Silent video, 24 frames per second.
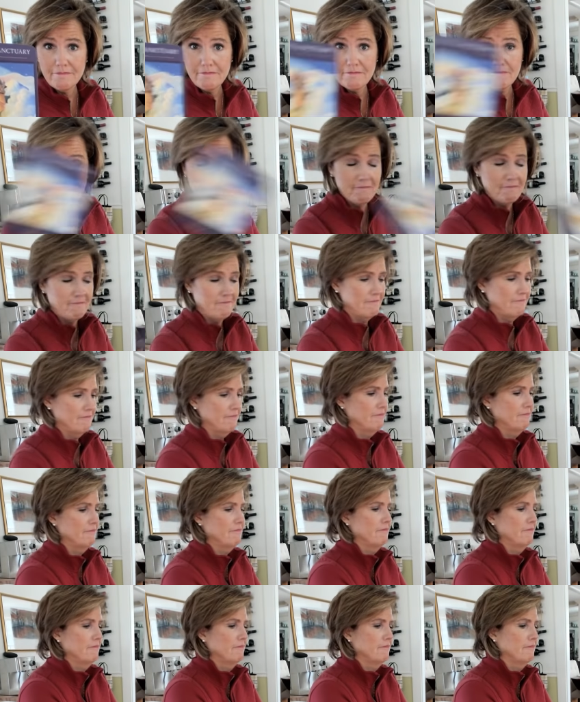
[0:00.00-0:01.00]

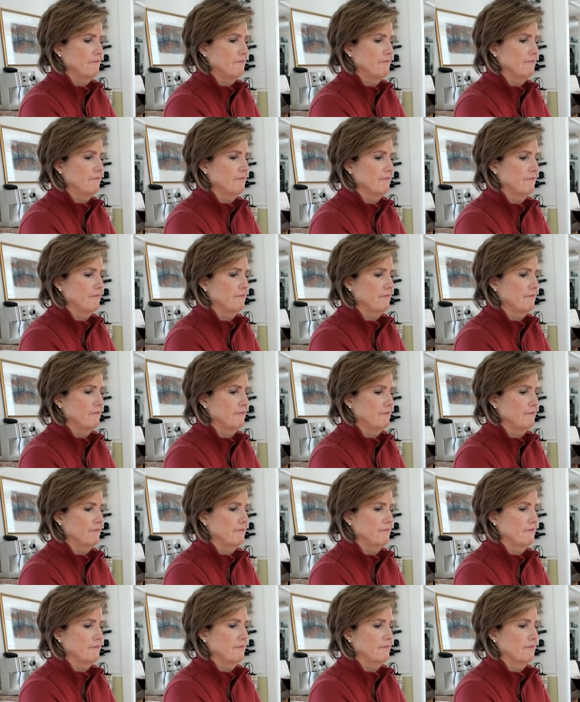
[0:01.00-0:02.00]

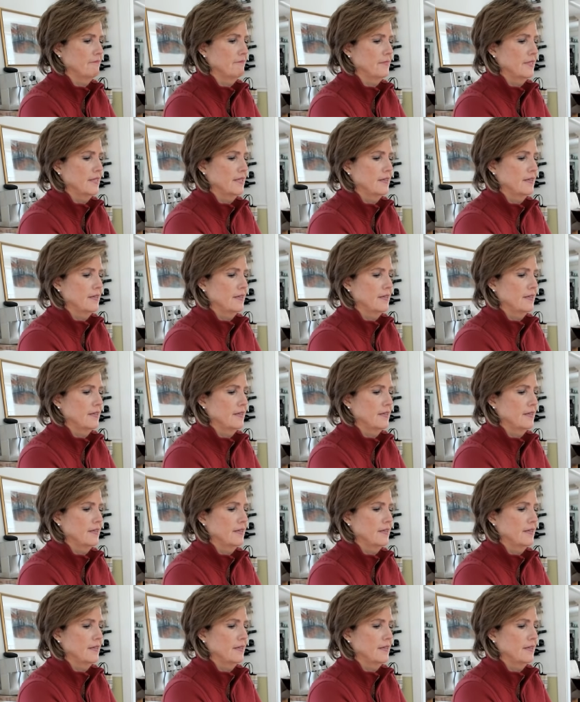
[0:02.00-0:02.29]
Nothing is said.